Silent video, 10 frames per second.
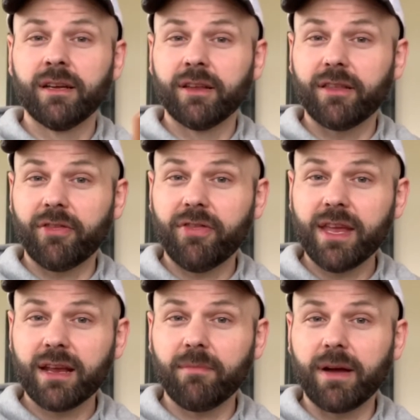to
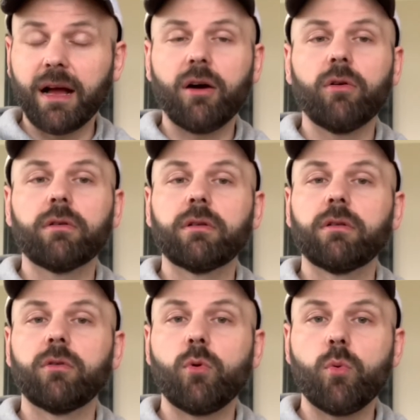think about
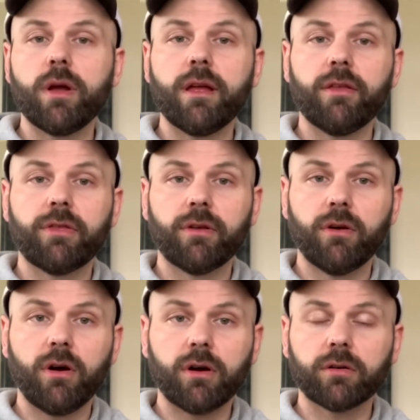with
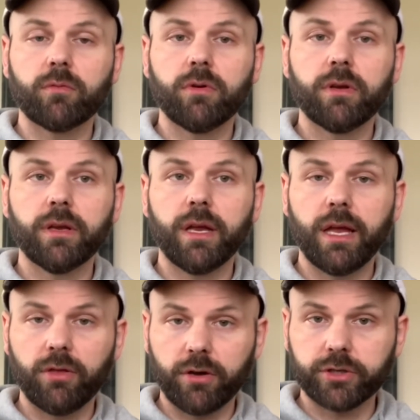hardwood
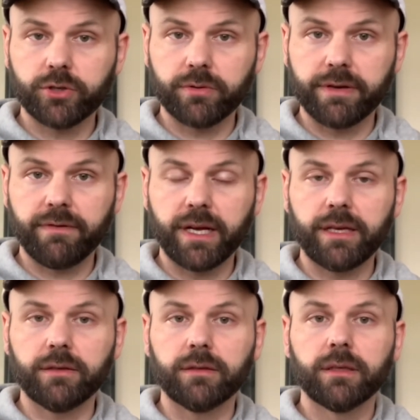and luxury
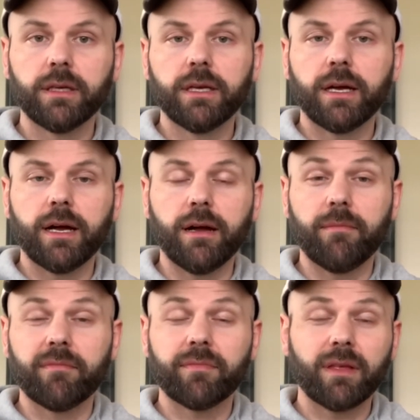vinyl.
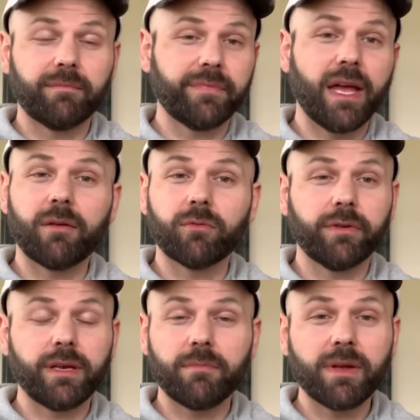Not
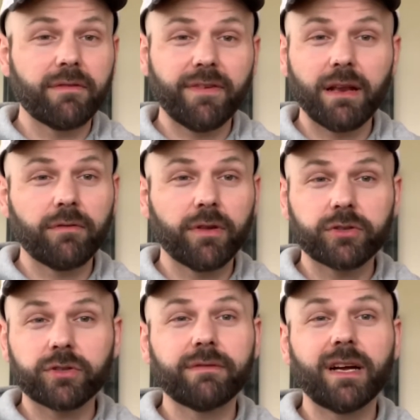really a big fan of
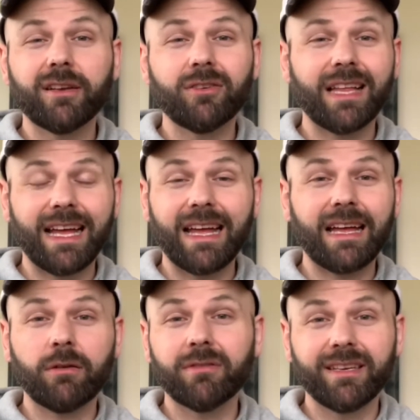luxury vinyl. I
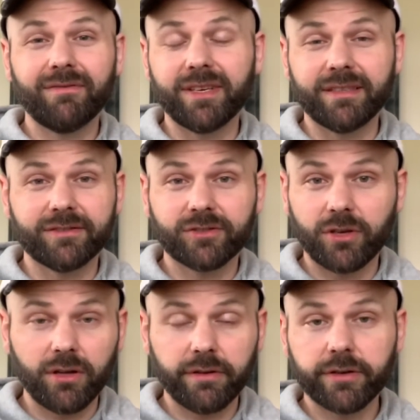don't even
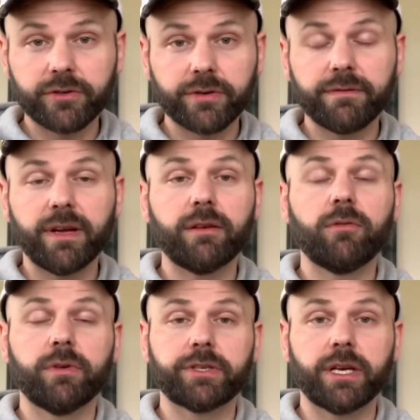install luxury vinyl,
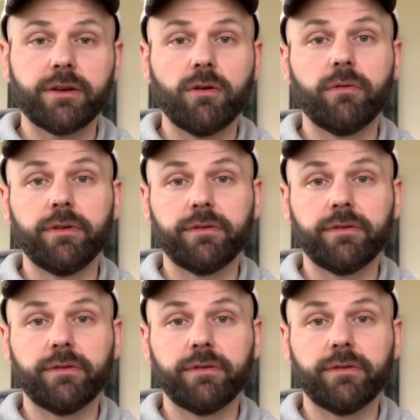which I know